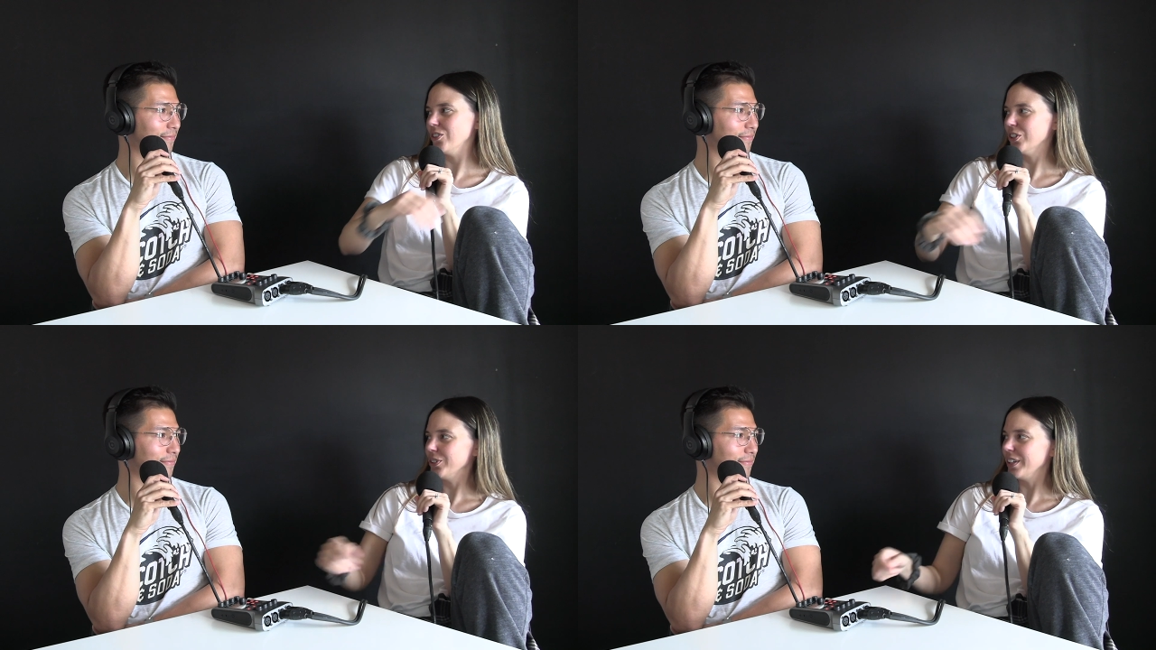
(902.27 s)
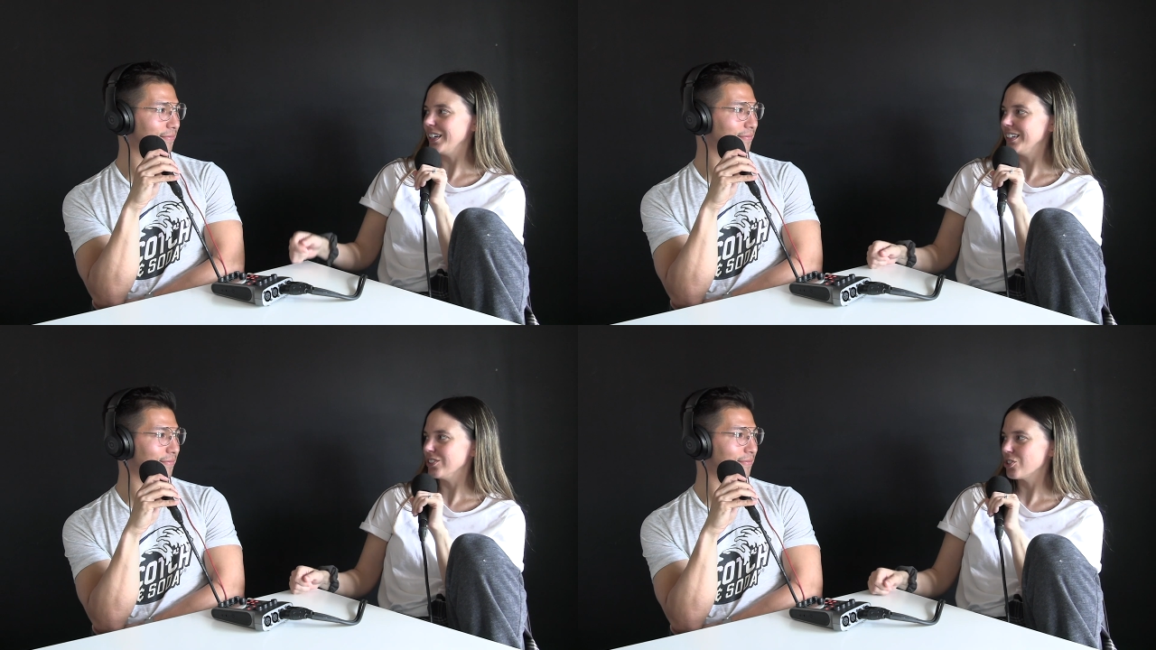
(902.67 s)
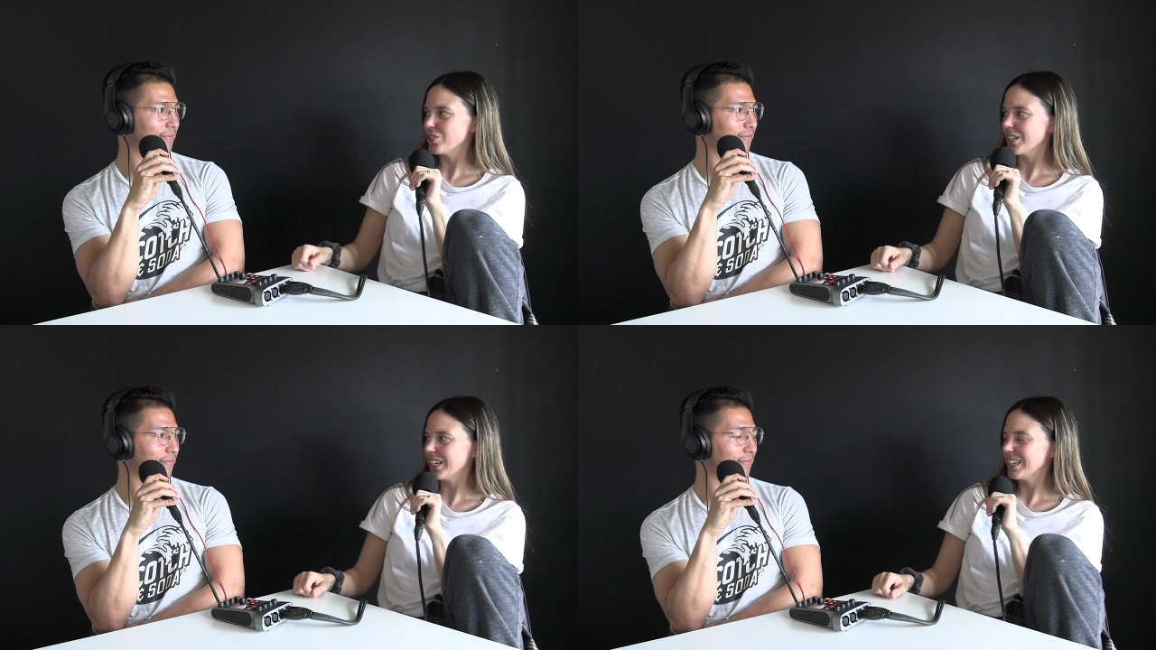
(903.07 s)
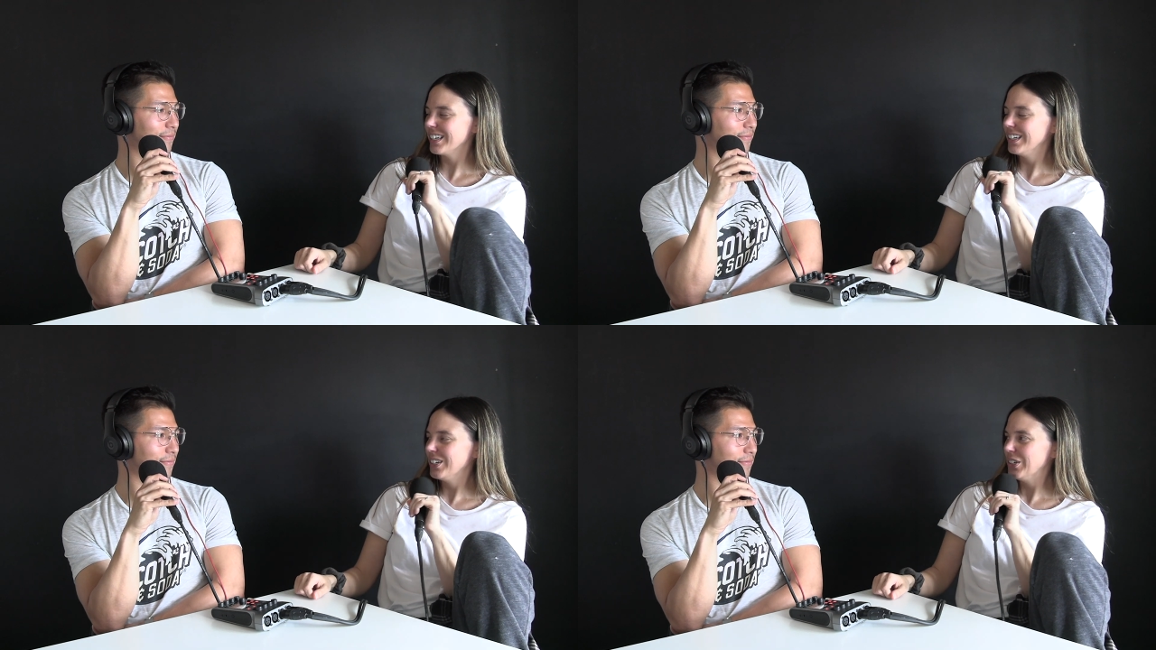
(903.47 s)
Speaker 1: under her leg, and she's like,
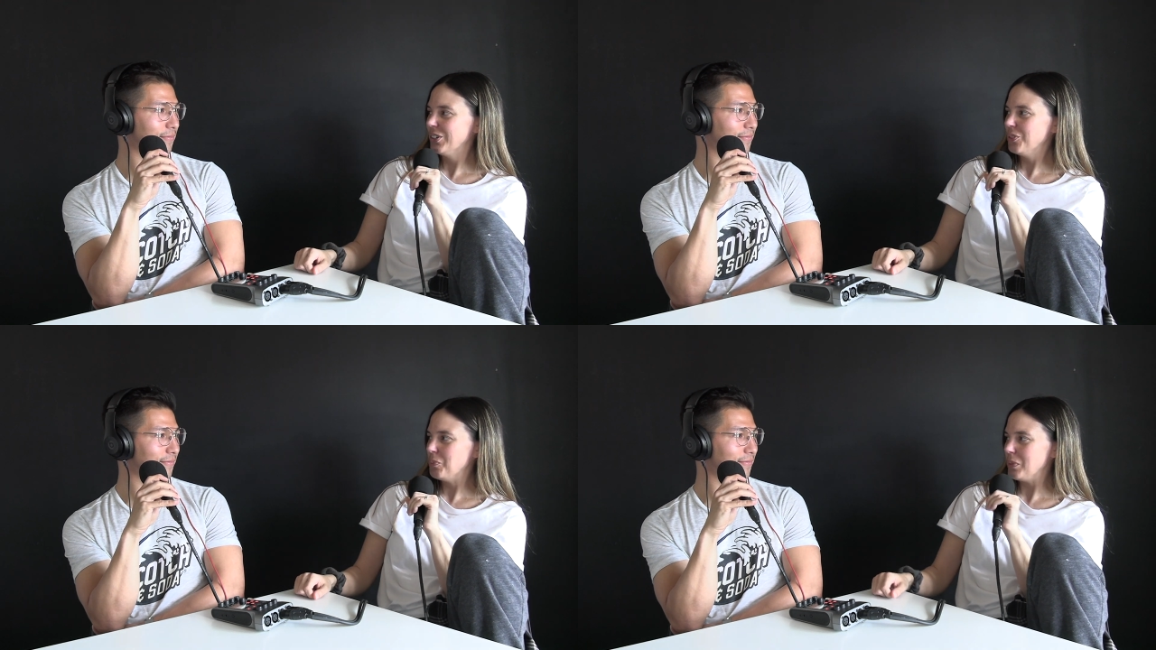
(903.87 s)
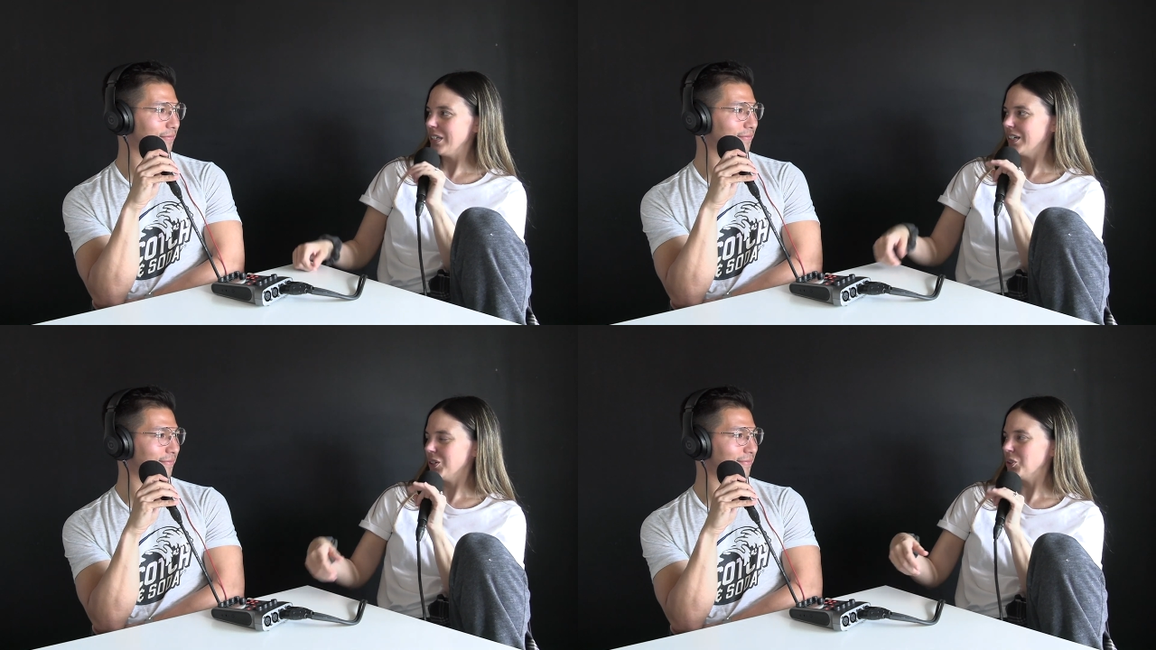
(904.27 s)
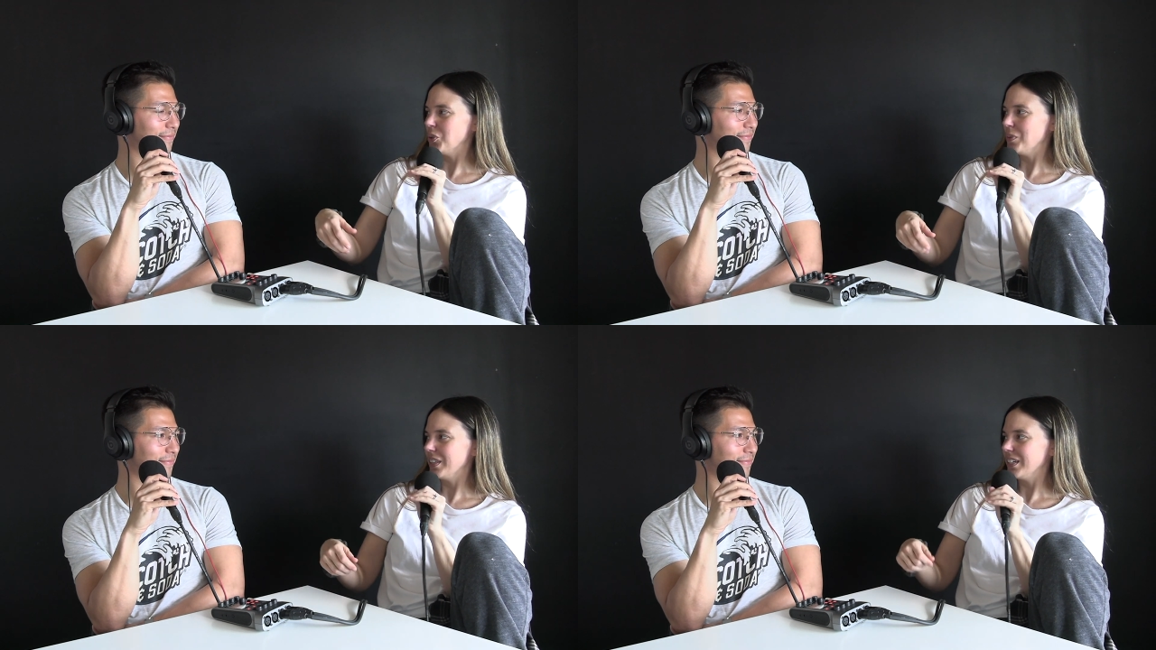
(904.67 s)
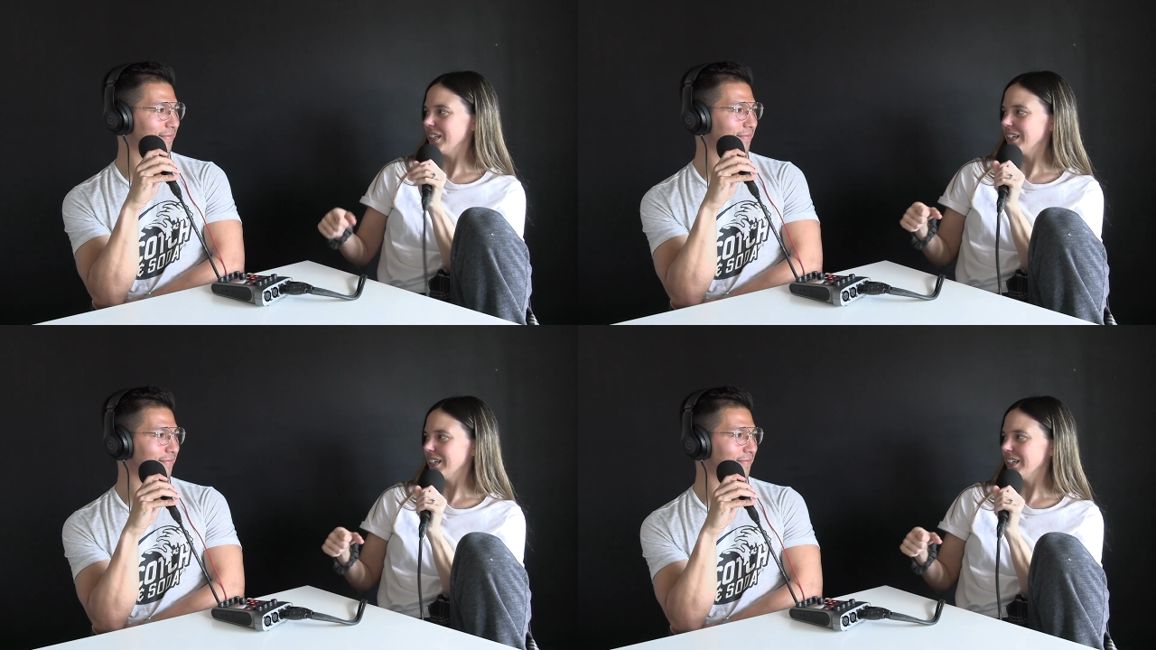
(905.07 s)
me at home, and then it